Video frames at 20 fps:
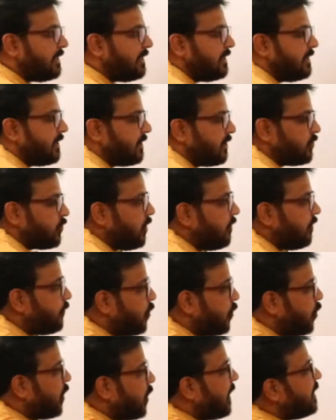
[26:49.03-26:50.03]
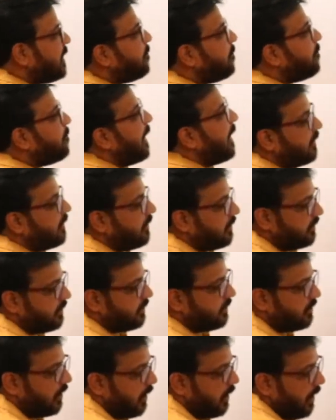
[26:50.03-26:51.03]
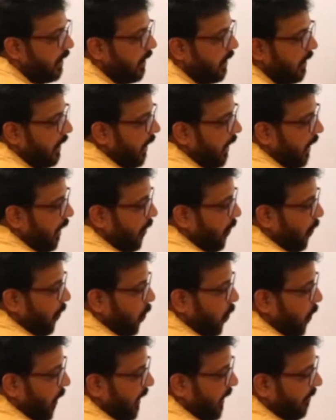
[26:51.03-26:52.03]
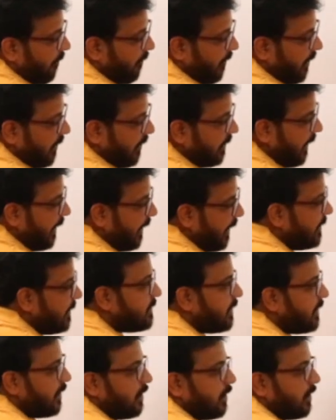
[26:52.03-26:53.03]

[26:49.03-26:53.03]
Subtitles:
So if you look at the pattern, whenever there is a